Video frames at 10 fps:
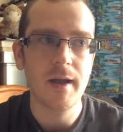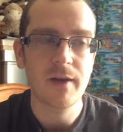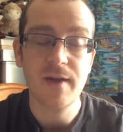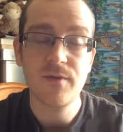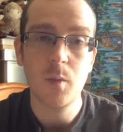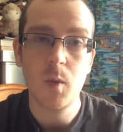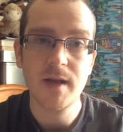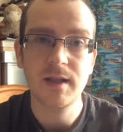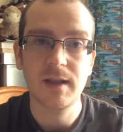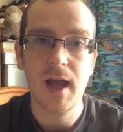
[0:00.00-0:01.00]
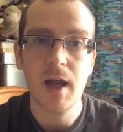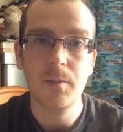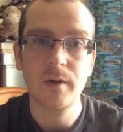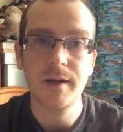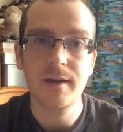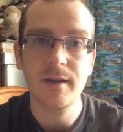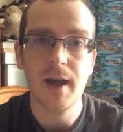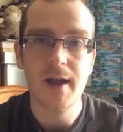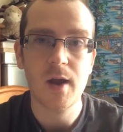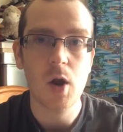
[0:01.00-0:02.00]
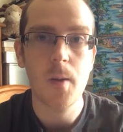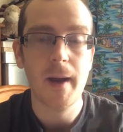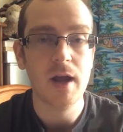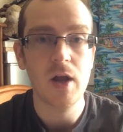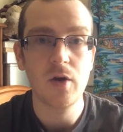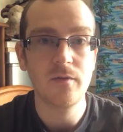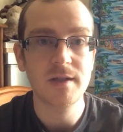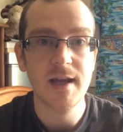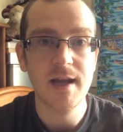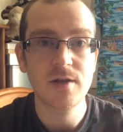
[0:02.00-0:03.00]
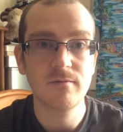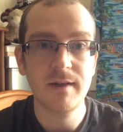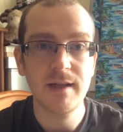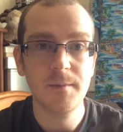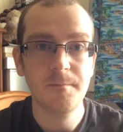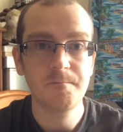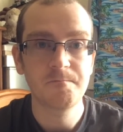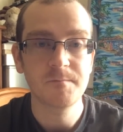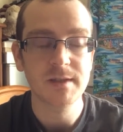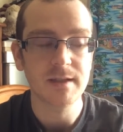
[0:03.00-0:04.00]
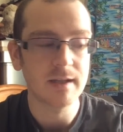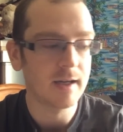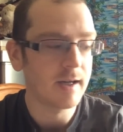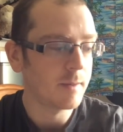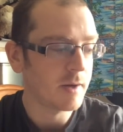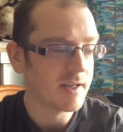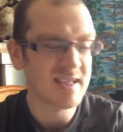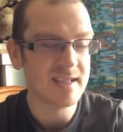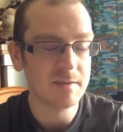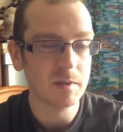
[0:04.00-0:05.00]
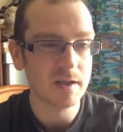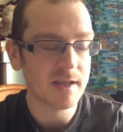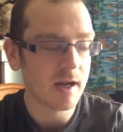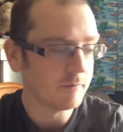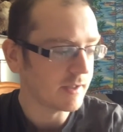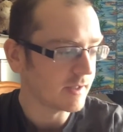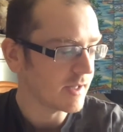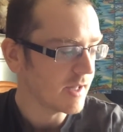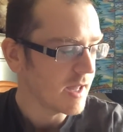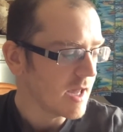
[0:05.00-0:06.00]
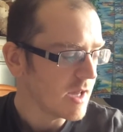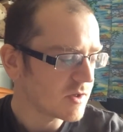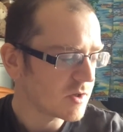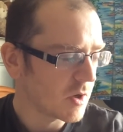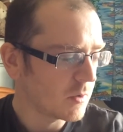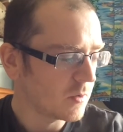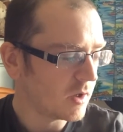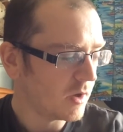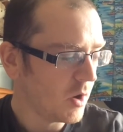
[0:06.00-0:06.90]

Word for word: if I give them away to the library, I can go back at another stage and read them. And it's as simple as that, really. So